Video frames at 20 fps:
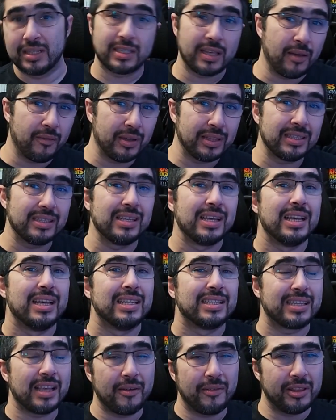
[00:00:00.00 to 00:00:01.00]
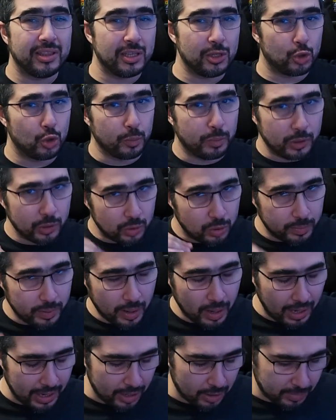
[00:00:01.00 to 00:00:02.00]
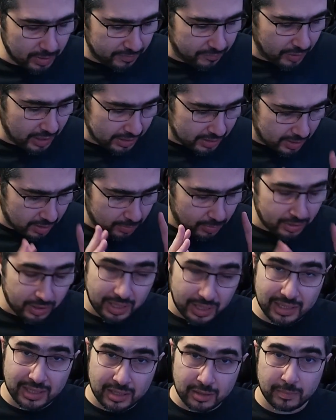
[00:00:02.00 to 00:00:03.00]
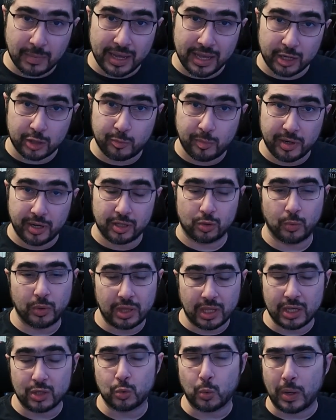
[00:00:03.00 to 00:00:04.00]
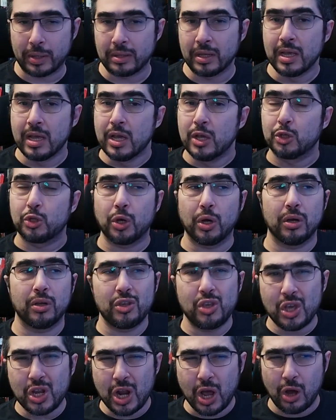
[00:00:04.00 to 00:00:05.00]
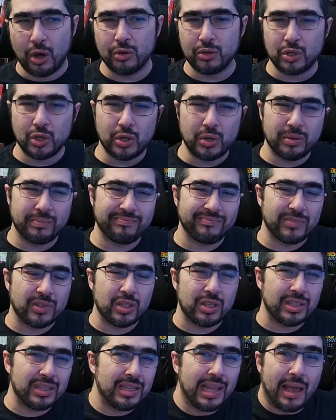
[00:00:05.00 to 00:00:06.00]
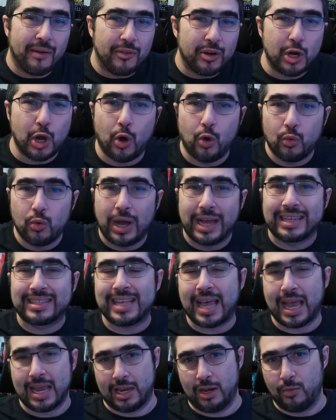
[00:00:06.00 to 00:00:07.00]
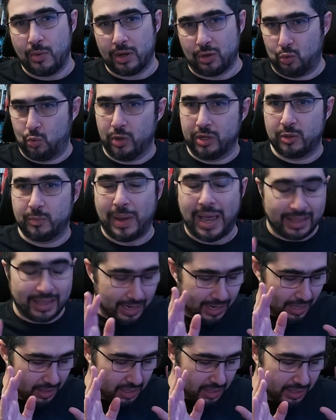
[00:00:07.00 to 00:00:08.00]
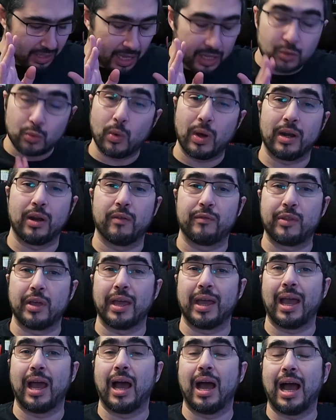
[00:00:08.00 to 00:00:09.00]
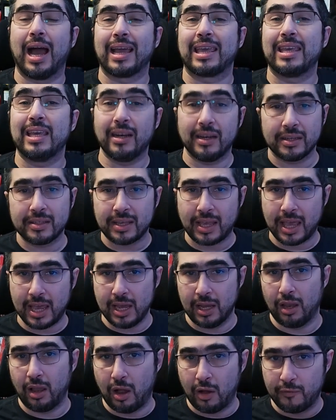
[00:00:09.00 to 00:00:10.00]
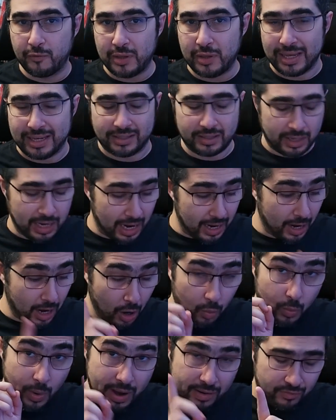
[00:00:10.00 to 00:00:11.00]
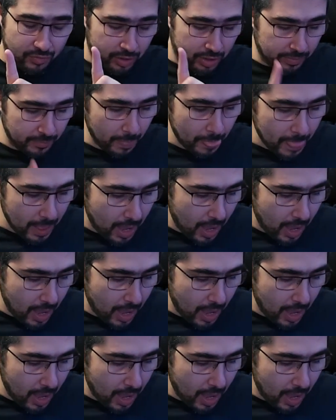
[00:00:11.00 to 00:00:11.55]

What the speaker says: The 770 is supposed to be a little bit faster, but this is my experience with this one. So, you know, you never know exactly what to expect, and I think that's one of the Achilles heel of this car. However,